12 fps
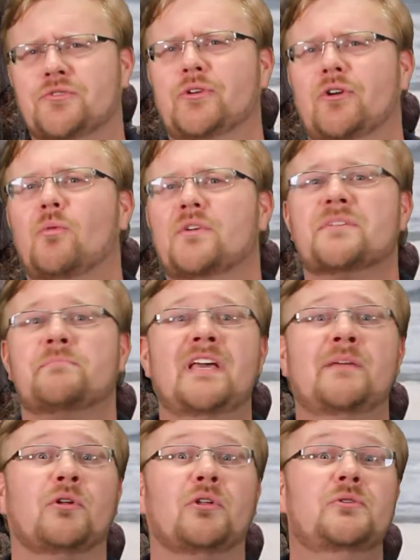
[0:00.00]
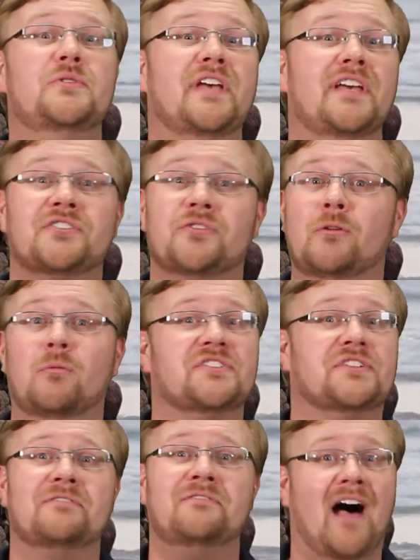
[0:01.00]
Israel was a people whose history
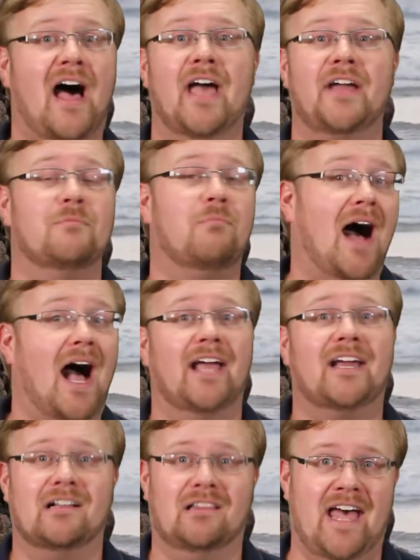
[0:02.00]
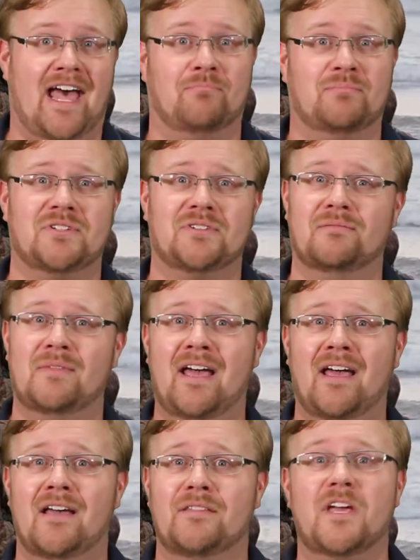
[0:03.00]
was defined by collapse.
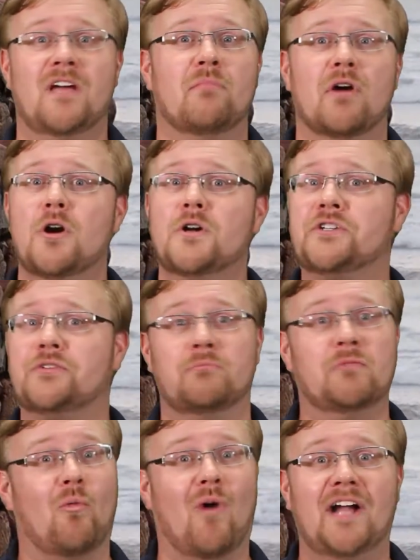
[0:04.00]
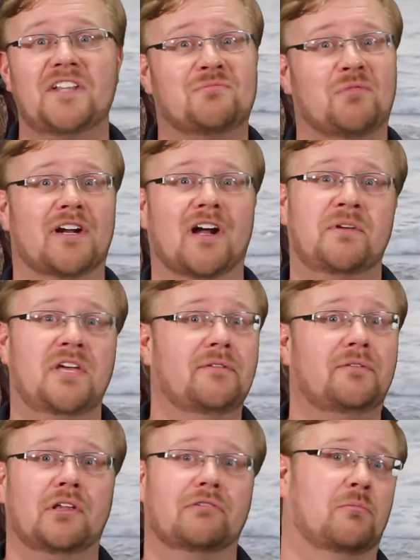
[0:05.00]
They emerged from the widespread
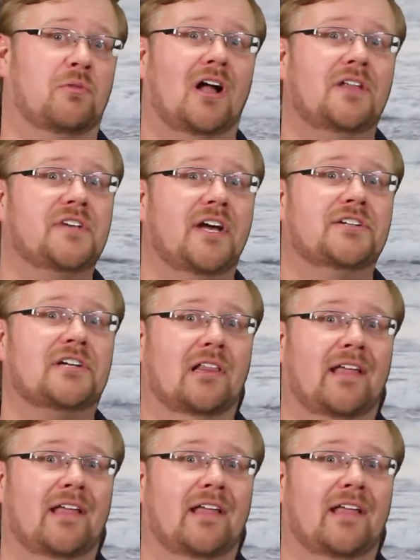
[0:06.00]
upheaval of the Bronze Age